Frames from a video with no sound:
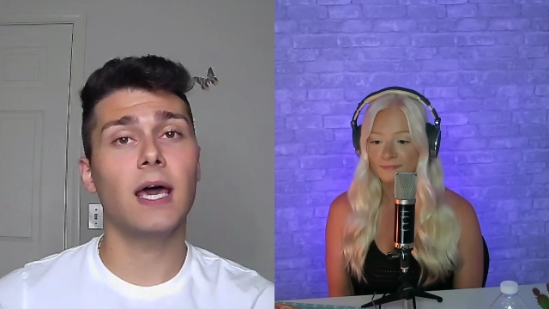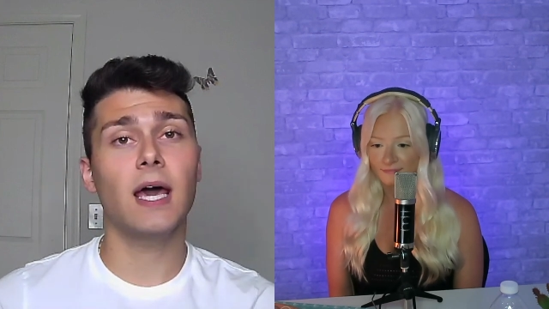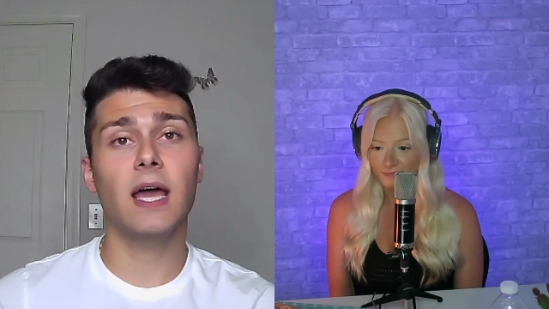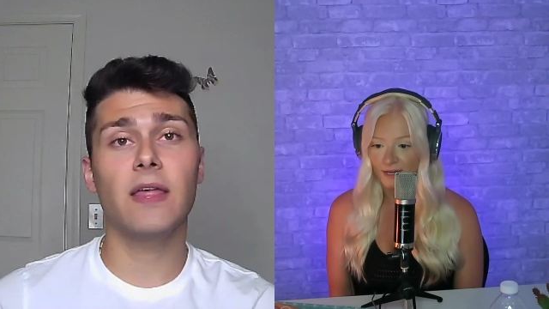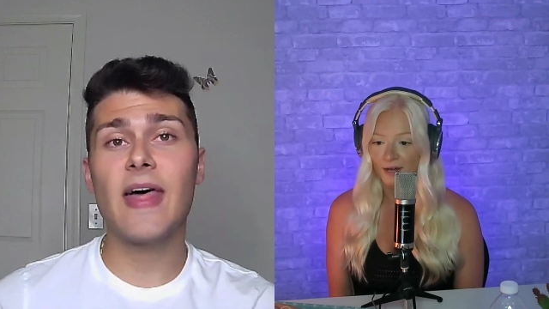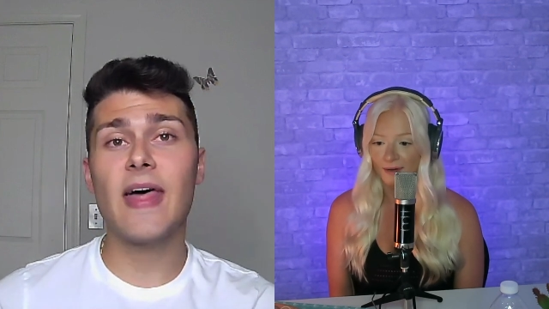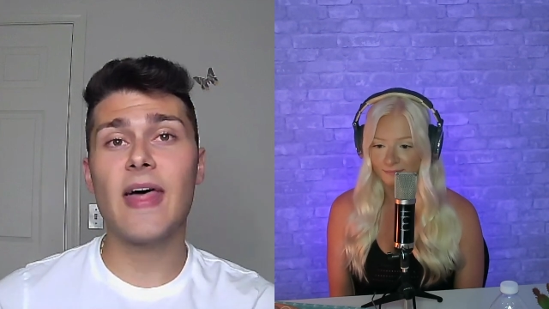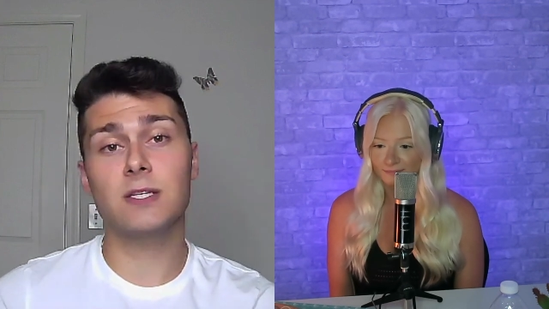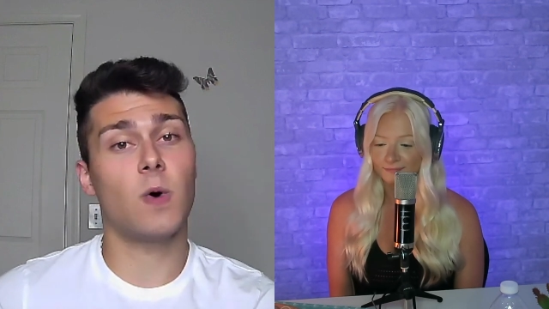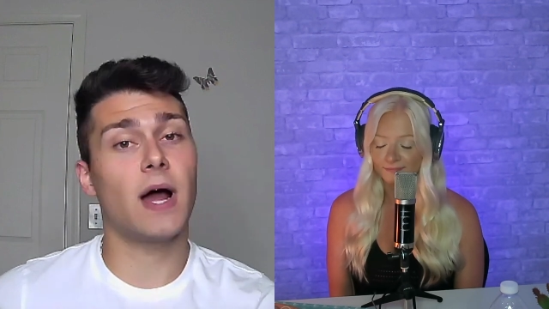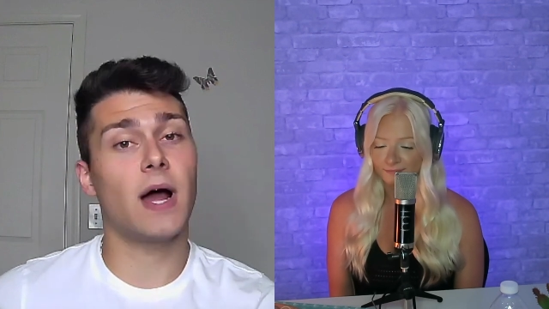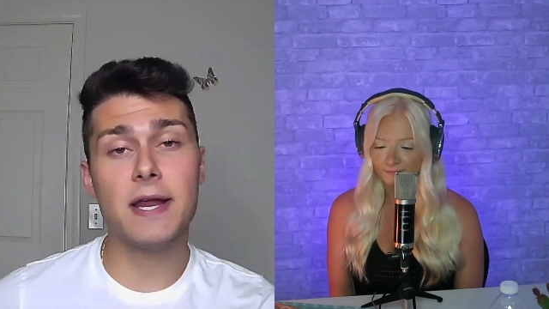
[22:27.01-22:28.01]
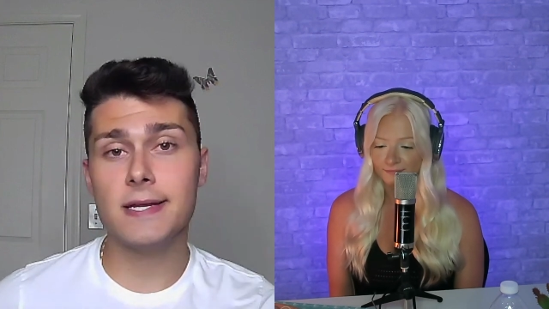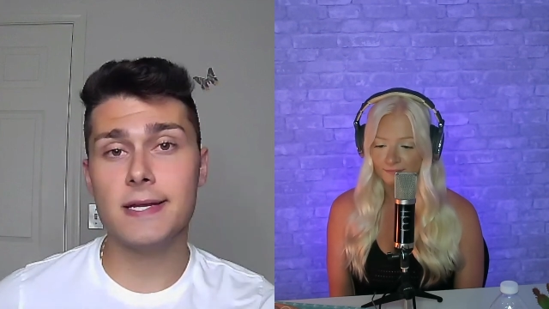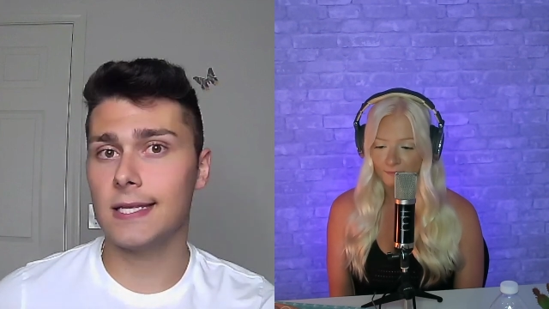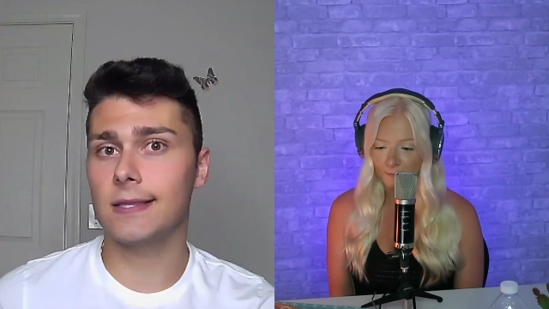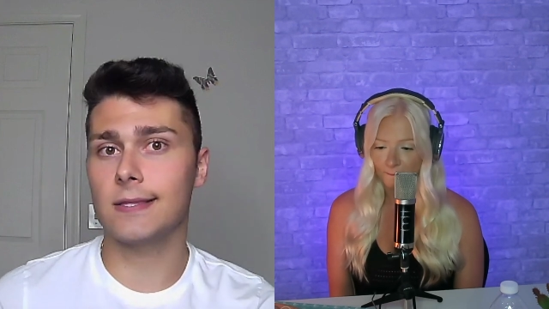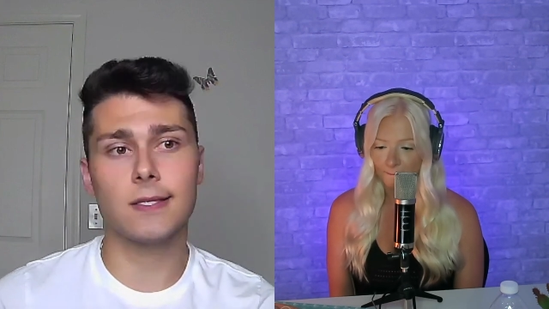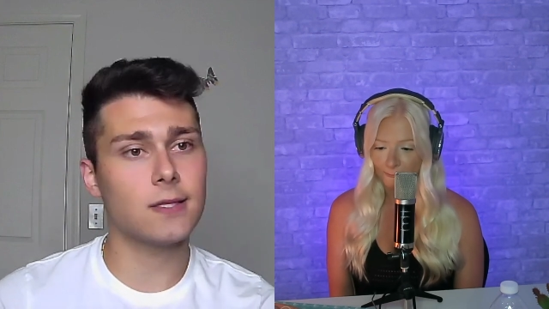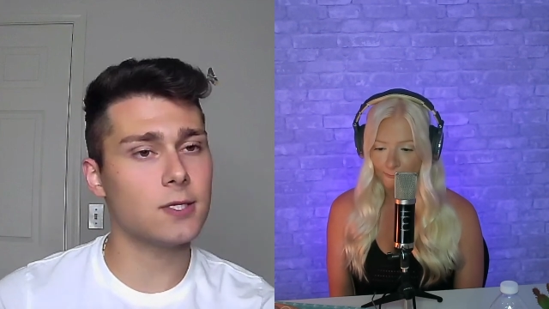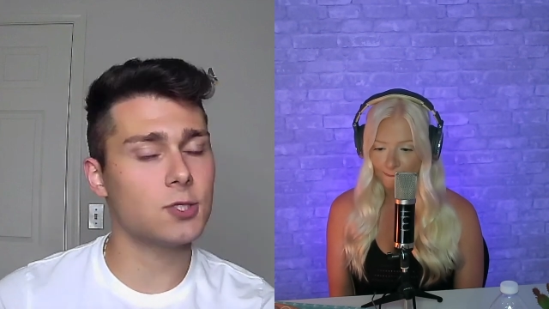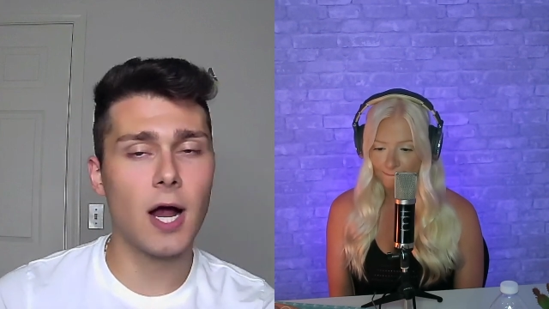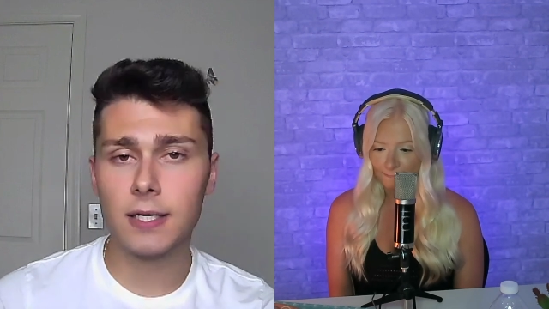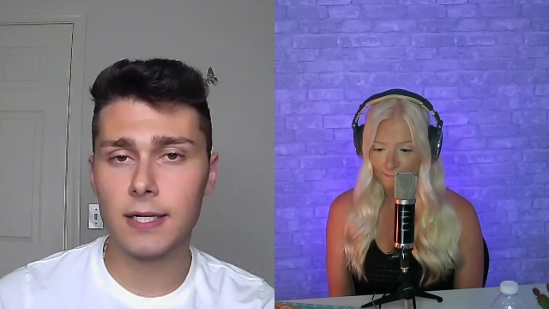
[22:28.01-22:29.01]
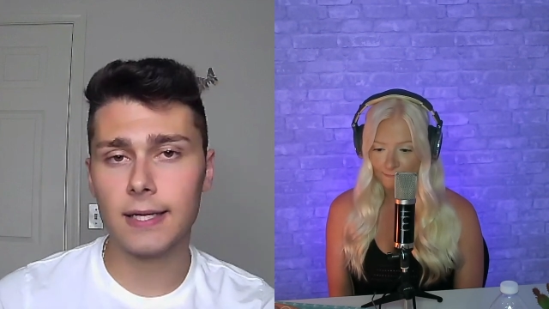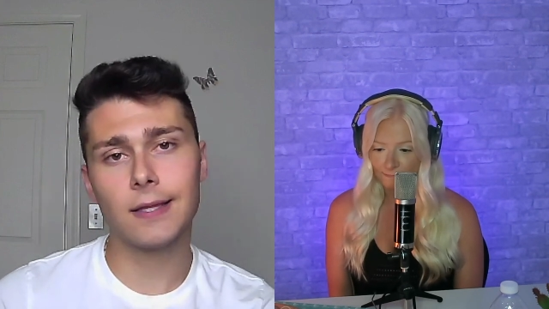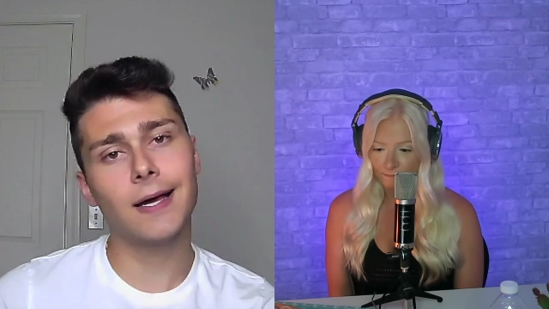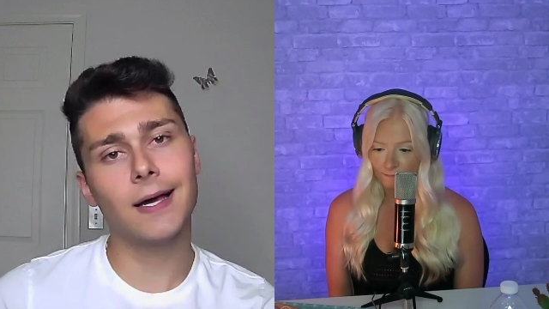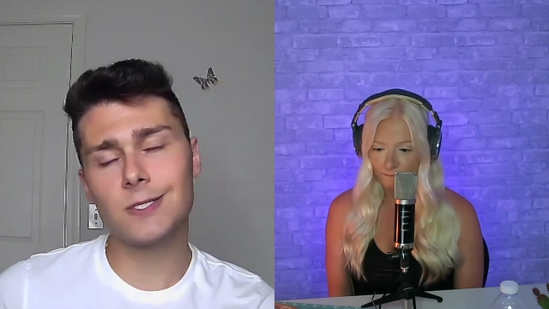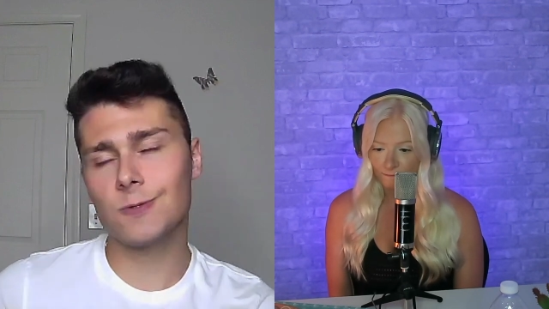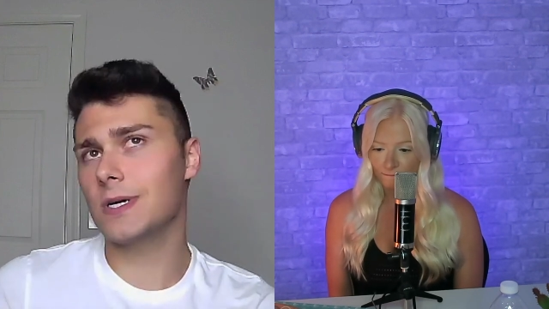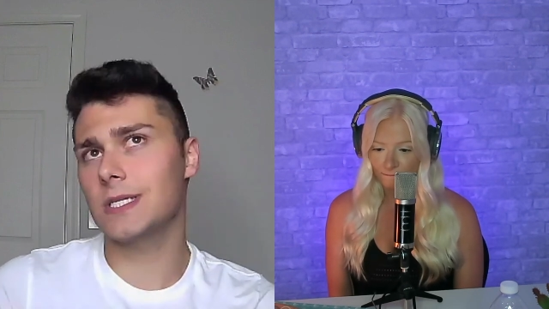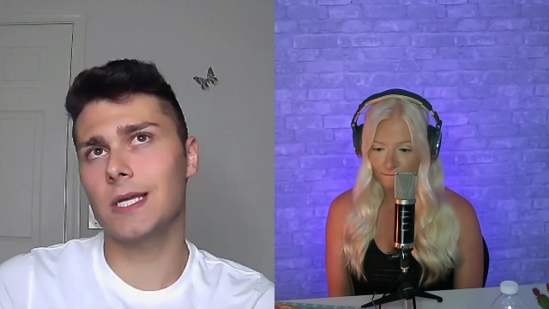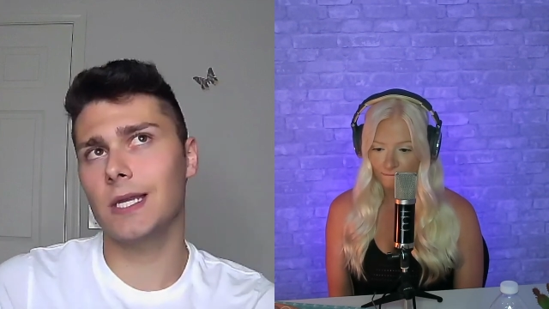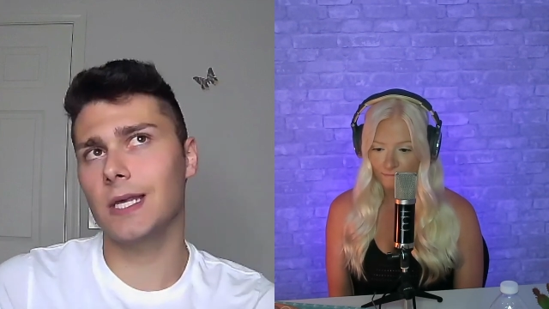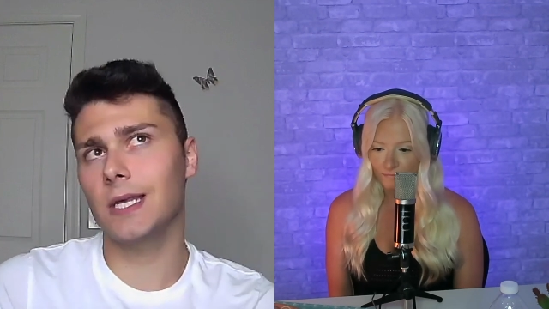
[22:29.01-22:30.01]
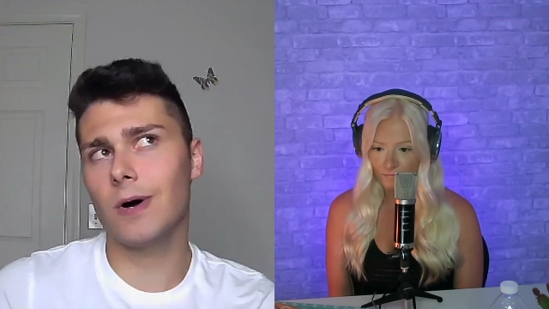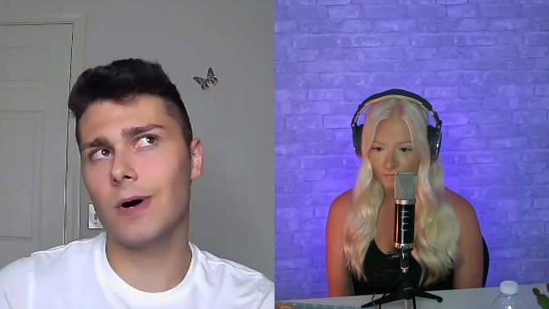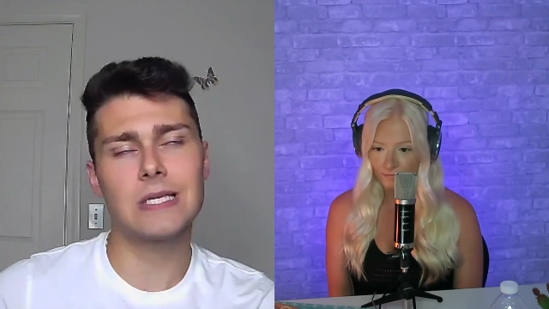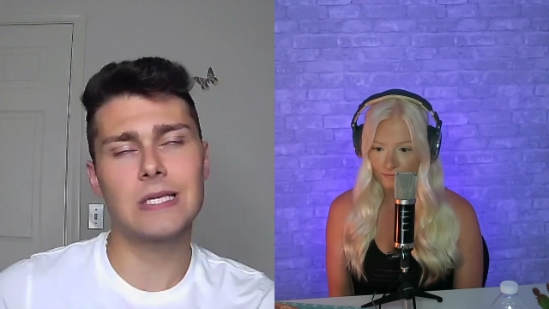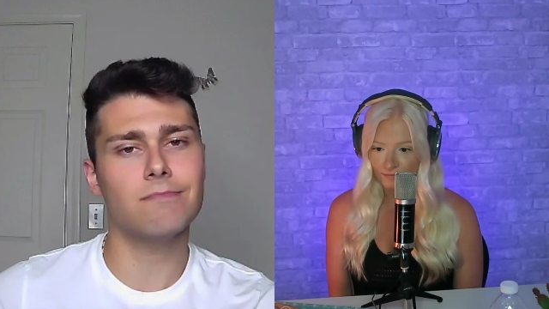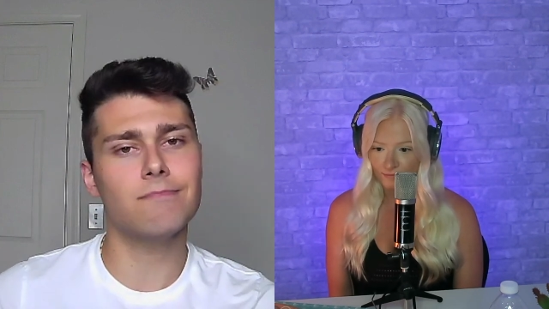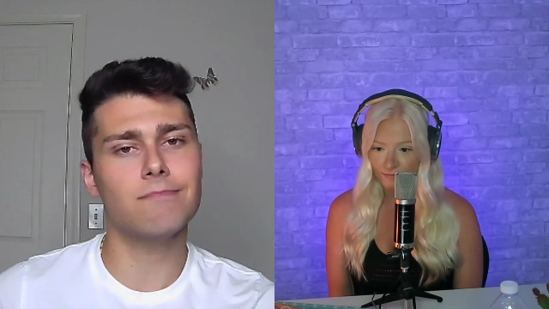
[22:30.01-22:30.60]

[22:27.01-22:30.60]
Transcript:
Speaker 1: And yeah, that is why I just think that the Shark Tank thing, it wasn't